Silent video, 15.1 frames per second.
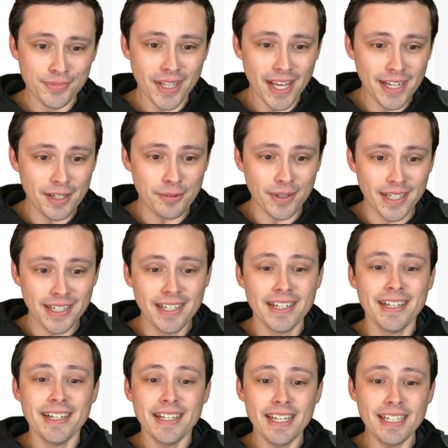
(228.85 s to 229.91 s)
Anyway,
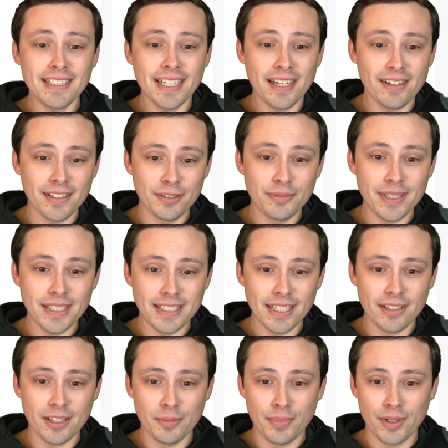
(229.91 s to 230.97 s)
e-tail and
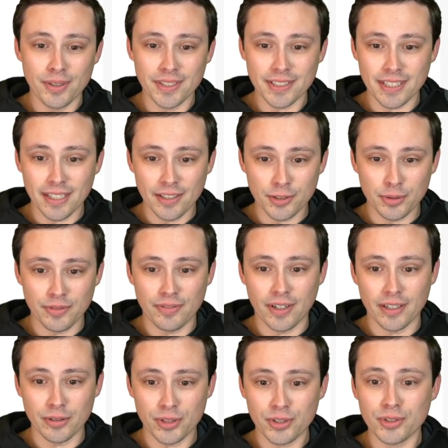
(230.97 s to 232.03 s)
retail component sales will
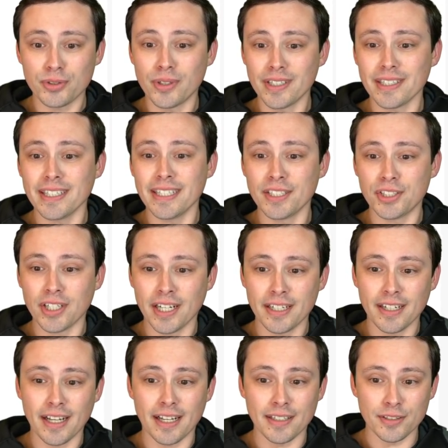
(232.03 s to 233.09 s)
follow shortly in
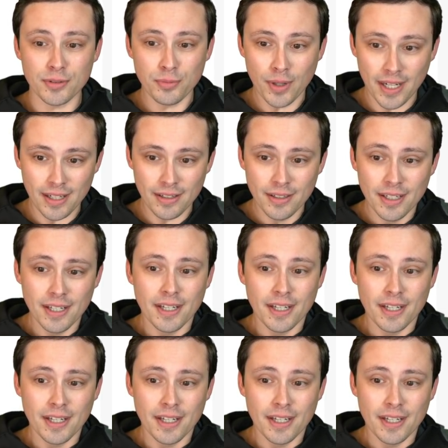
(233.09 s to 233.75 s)
China as well.